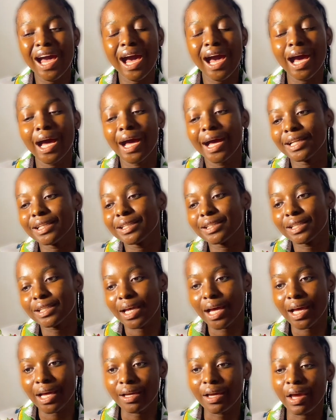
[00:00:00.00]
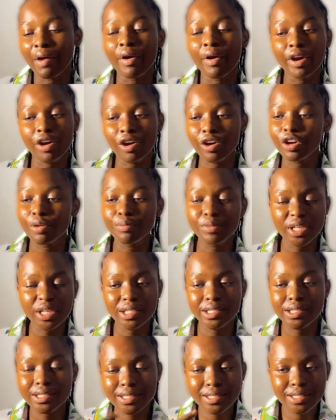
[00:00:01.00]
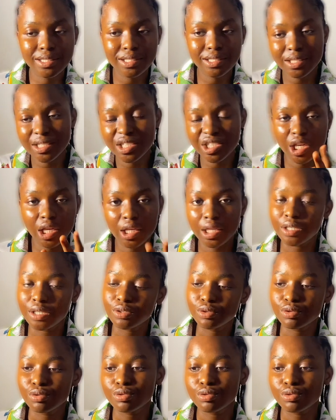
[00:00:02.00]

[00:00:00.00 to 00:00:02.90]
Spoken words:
And yeah, our economy is shaking.